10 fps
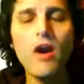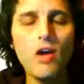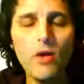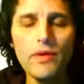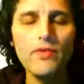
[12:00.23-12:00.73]
They
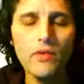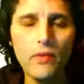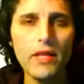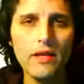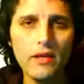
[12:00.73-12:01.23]
are
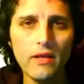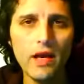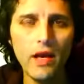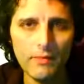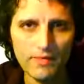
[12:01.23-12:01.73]
going to
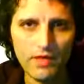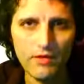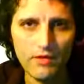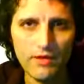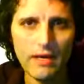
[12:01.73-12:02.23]
win.
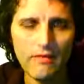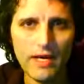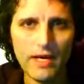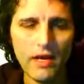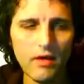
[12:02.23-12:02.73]
I'm telling you
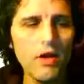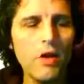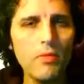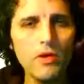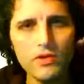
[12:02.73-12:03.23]
that right
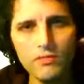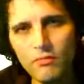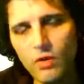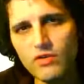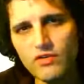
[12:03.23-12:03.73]
now,
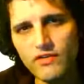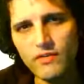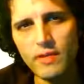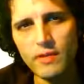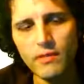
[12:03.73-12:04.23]
because
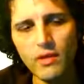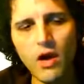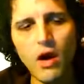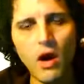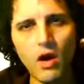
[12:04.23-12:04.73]
most of the
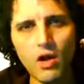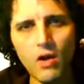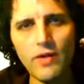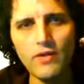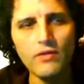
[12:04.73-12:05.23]
people
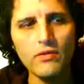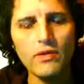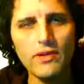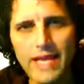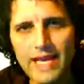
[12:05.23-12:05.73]
are going
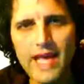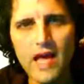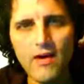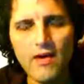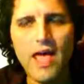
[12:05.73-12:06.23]
to
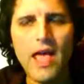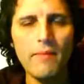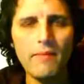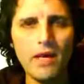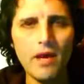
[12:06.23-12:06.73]
lay
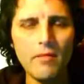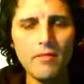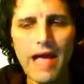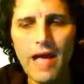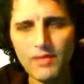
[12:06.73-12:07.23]
down and
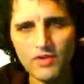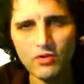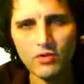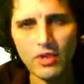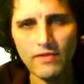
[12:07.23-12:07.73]
become
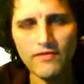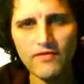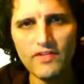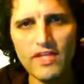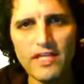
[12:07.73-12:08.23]
absolutely
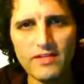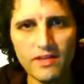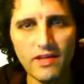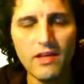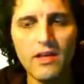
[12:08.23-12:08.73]

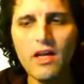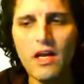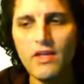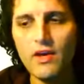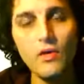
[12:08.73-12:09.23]
fleeced.
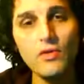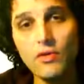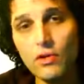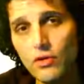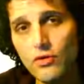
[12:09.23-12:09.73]
They're
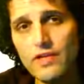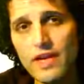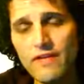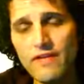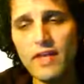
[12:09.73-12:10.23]
going to
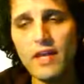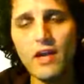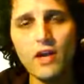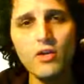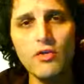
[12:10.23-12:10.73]
lose
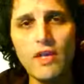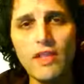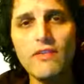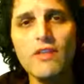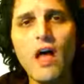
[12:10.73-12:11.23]
everything,
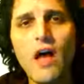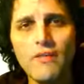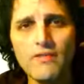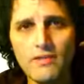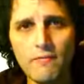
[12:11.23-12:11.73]
including their
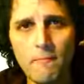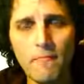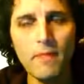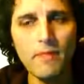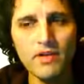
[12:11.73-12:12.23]
lives,
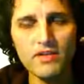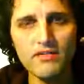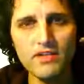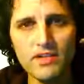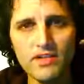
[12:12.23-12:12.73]

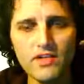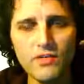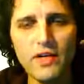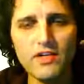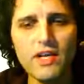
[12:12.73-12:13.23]
because of this
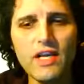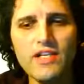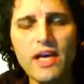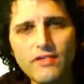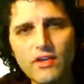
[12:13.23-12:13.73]

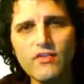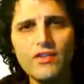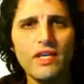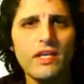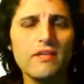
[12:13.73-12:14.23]
situation. Guys, you have
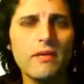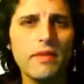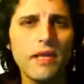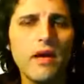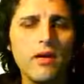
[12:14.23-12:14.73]
to
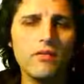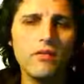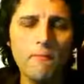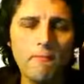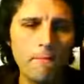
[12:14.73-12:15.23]
understand something
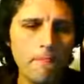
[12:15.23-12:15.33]
else.